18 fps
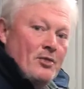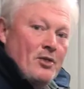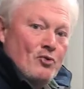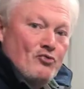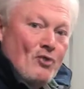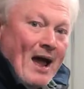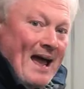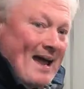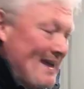the
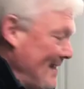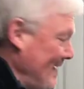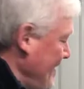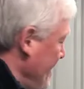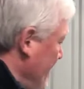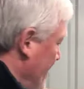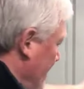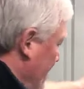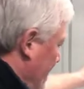rain
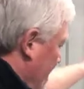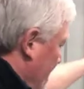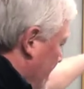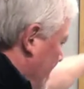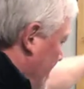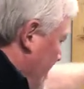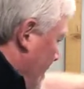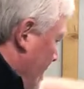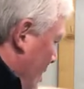
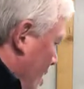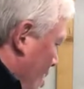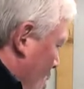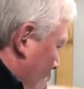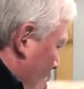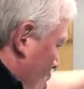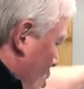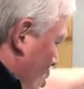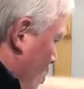
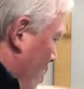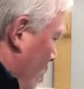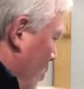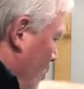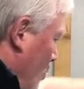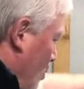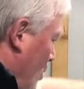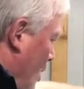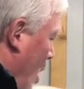
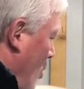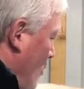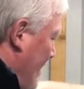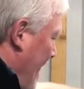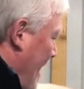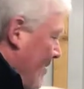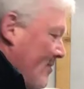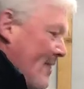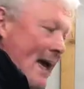will go
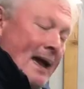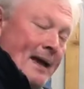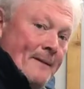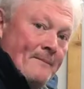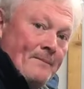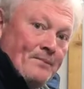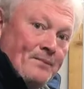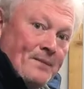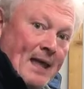down there,
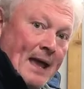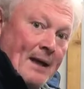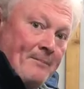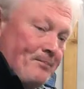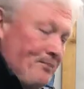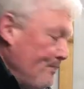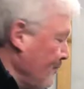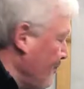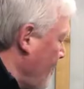
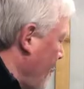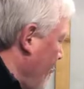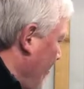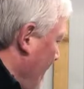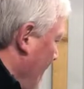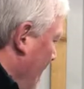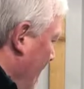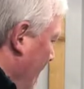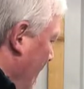yep,
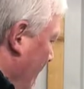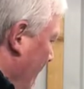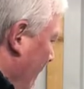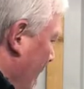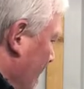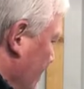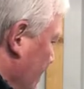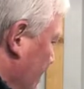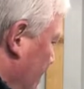
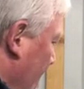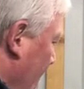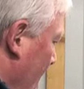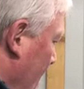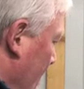and